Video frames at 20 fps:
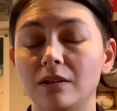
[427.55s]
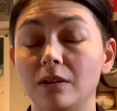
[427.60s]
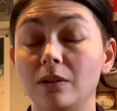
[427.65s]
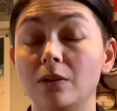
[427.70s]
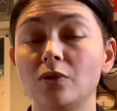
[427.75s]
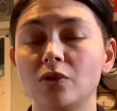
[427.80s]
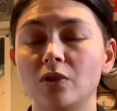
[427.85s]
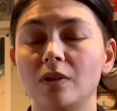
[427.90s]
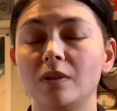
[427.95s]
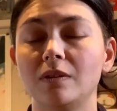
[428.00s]

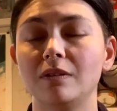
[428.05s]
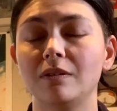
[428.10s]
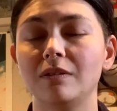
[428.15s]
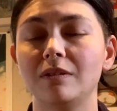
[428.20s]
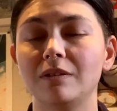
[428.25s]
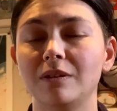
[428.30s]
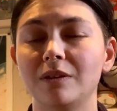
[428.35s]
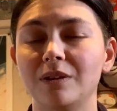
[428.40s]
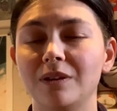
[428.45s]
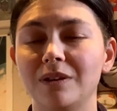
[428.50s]
should
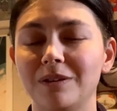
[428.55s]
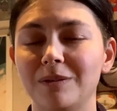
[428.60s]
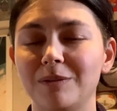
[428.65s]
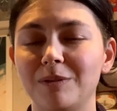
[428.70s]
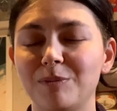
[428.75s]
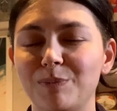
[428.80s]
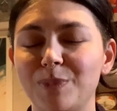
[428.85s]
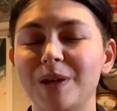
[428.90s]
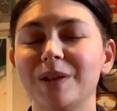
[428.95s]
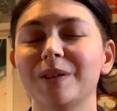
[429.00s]

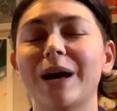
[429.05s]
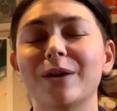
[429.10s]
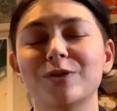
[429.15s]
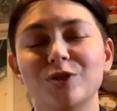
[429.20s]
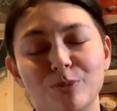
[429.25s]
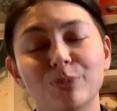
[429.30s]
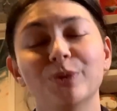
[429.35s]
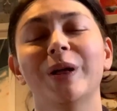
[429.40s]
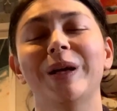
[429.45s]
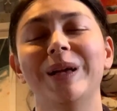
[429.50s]
be allowed to
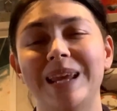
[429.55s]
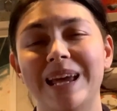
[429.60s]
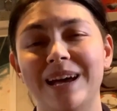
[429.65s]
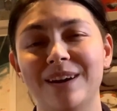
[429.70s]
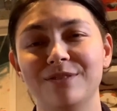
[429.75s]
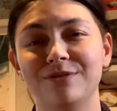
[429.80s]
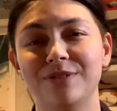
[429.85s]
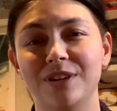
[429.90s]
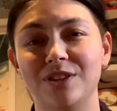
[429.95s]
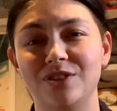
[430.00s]
play and have
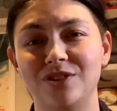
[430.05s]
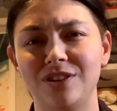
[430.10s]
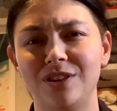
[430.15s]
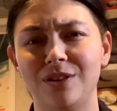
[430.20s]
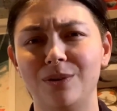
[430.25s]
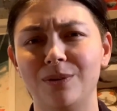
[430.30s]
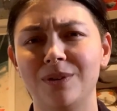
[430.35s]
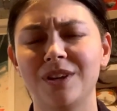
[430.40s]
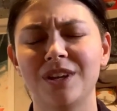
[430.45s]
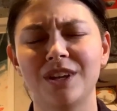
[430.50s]
fun too.
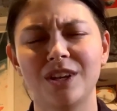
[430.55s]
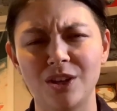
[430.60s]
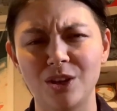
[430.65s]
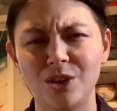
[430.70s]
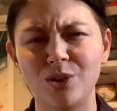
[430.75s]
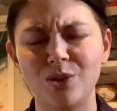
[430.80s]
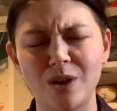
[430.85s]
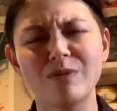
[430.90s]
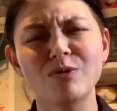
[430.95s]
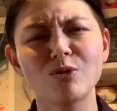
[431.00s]

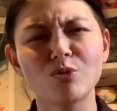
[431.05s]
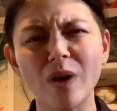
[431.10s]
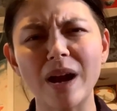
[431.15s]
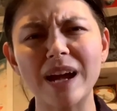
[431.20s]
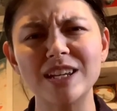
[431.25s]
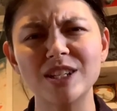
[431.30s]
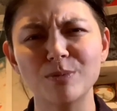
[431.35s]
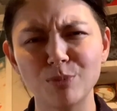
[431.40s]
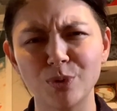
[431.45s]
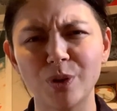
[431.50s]
You have the right
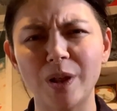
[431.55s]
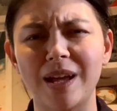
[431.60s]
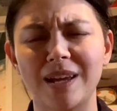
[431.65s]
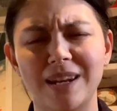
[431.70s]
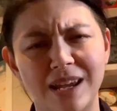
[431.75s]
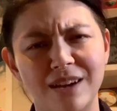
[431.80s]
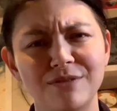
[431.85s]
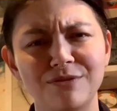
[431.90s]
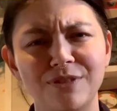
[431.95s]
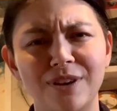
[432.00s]
to play and
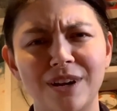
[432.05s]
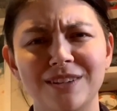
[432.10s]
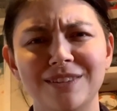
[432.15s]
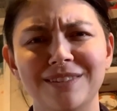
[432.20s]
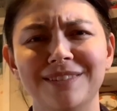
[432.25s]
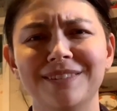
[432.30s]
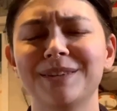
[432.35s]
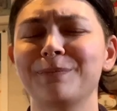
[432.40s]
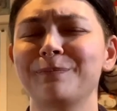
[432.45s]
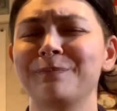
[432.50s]
have fun.
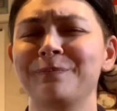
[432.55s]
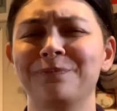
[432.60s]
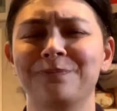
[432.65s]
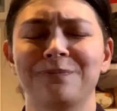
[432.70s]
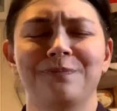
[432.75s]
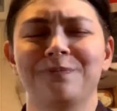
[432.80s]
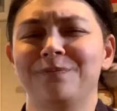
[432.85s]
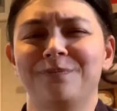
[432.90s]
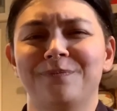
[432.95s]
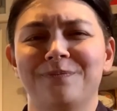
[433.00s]

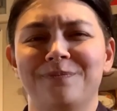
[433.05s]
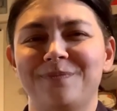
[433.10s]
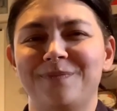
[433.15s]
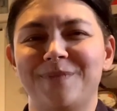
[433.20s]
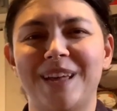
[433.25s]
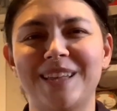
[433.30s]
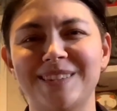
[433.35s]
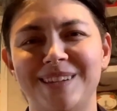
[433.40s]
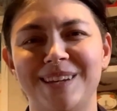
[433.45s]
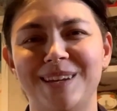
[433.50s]

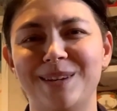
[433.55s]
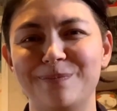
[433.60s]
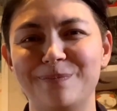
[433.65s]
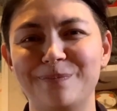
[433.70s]
That's it.